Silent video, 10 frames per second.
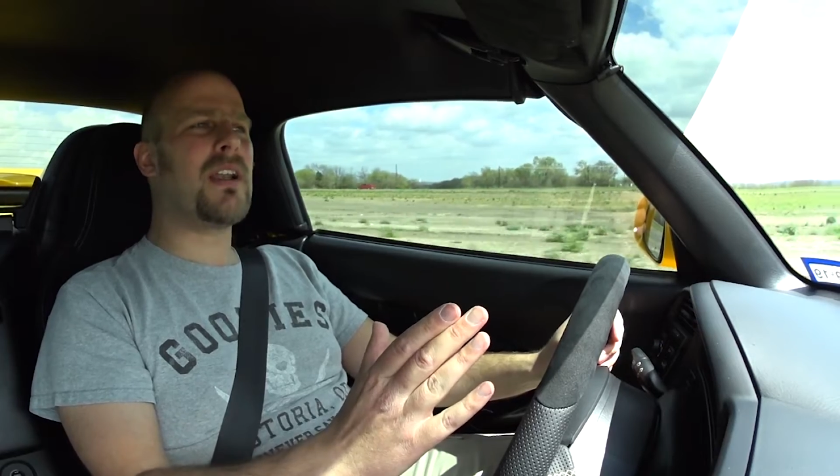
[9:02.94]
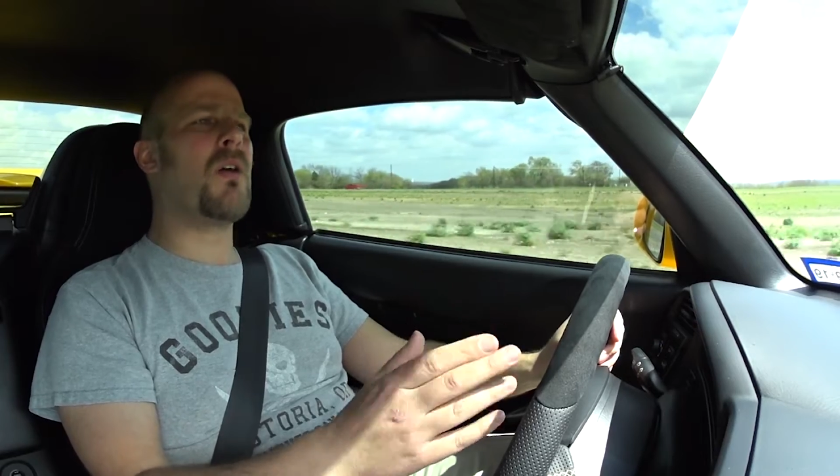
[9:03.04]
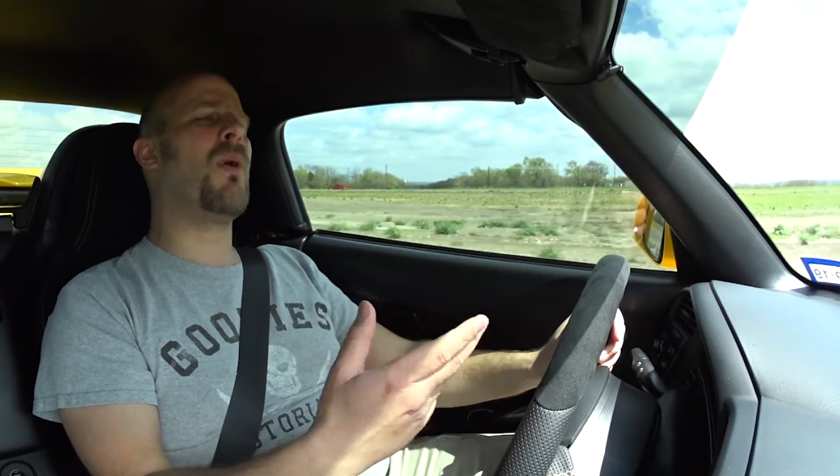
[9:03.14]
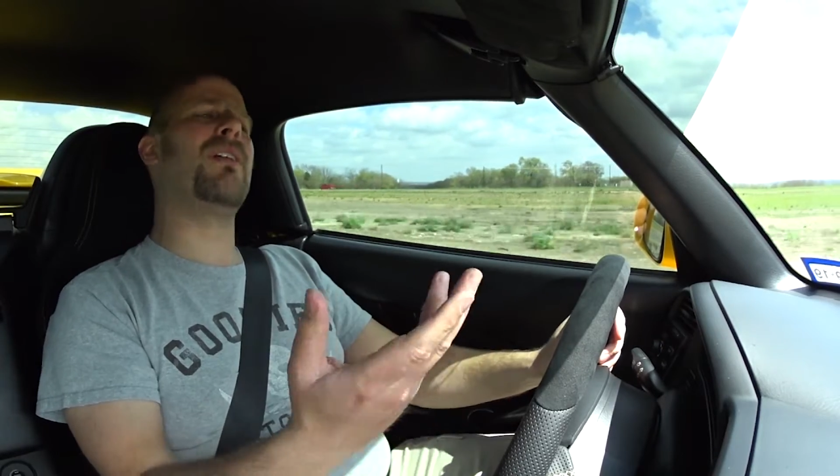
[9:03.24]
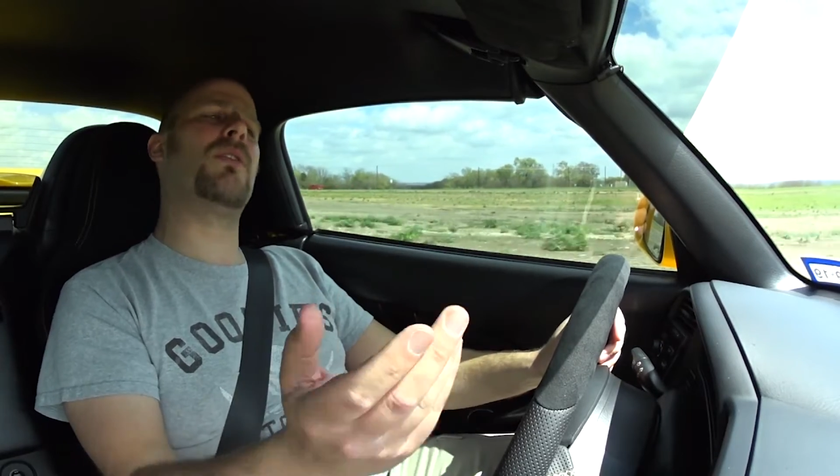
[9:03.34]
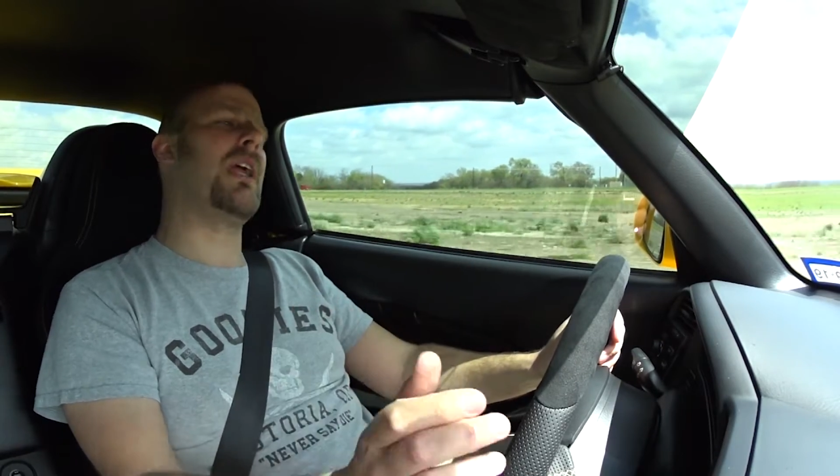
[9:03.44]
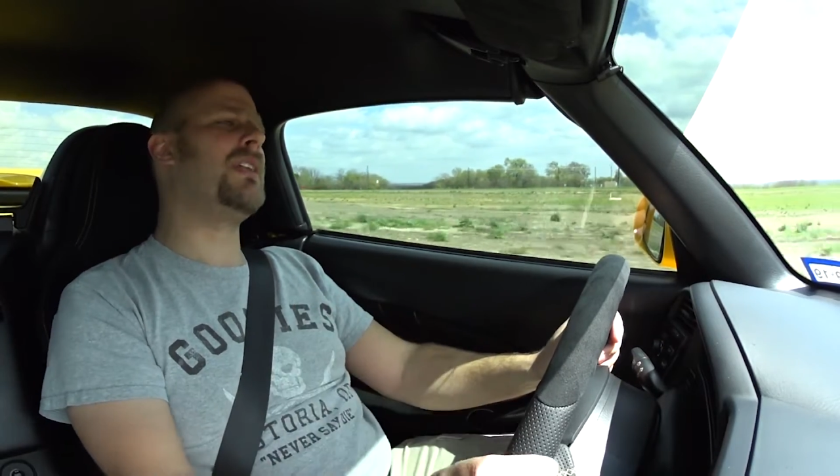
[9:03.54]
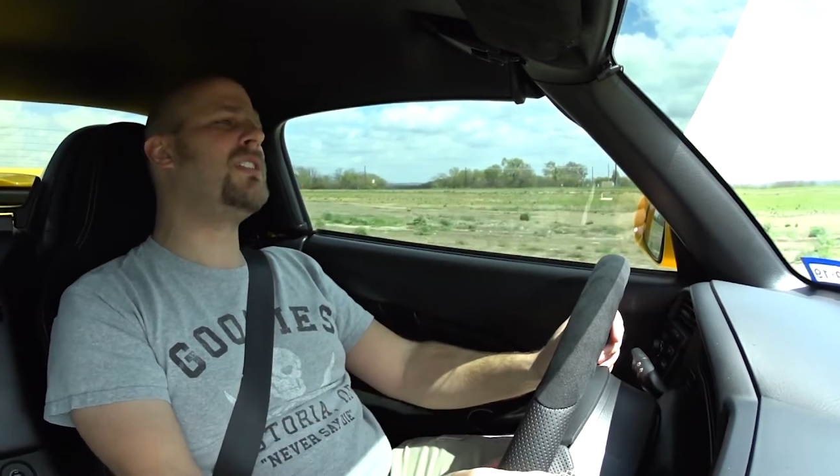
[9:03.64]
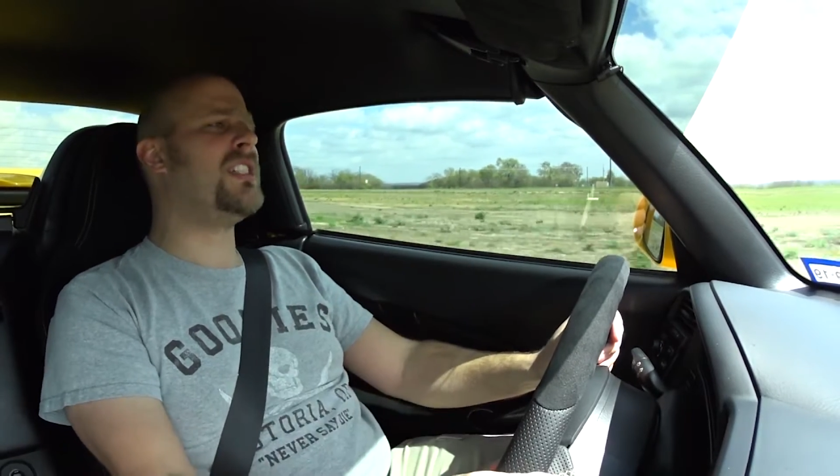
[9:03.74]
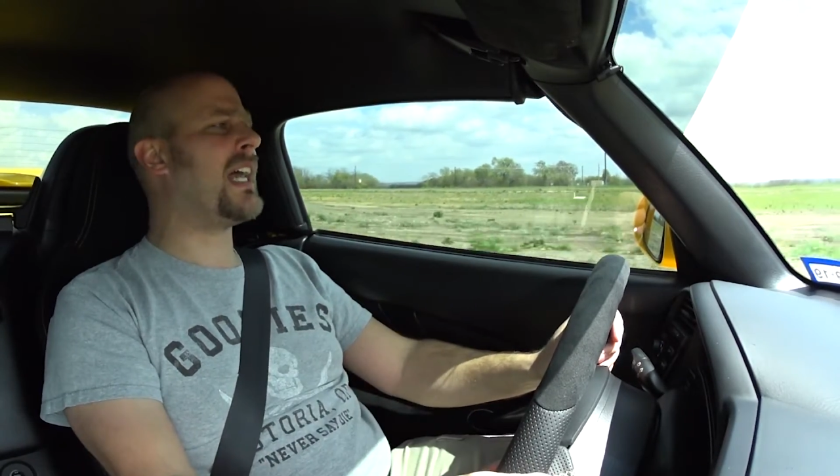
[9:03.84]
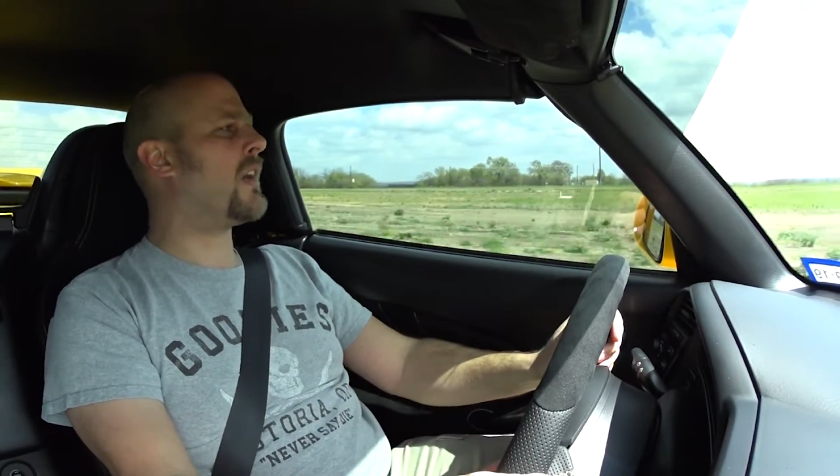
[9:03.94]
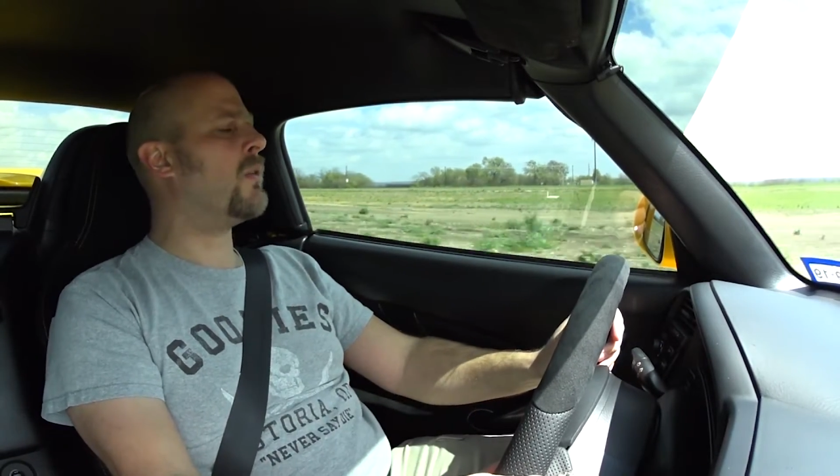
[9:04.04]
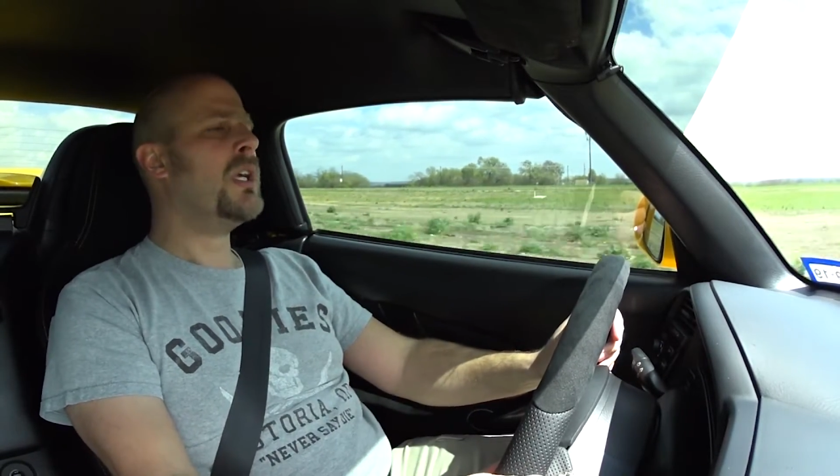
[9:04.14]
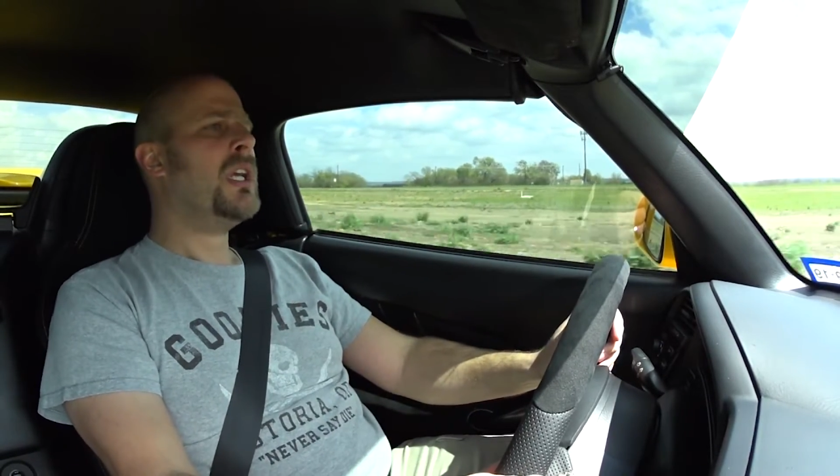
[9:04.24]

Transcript: at all. Well, okay, it's yellow.